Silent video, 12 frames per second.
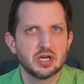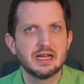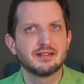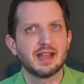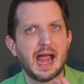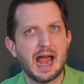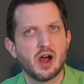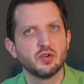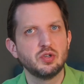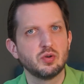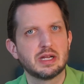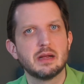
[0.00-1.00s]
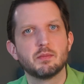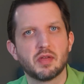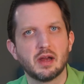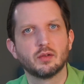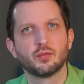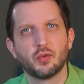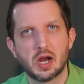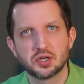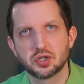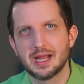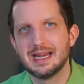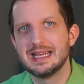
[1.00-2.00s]
it's how you keep things
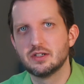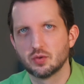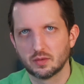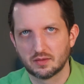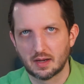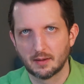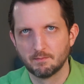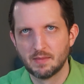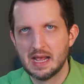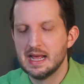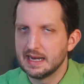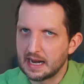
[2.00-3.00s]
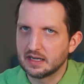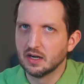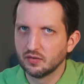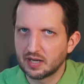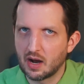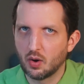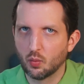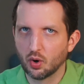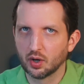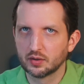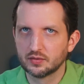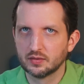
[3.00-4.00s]
fresh and interesting. Now here's how it
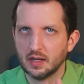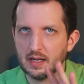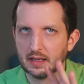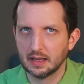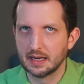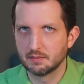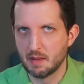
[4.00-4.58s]
works like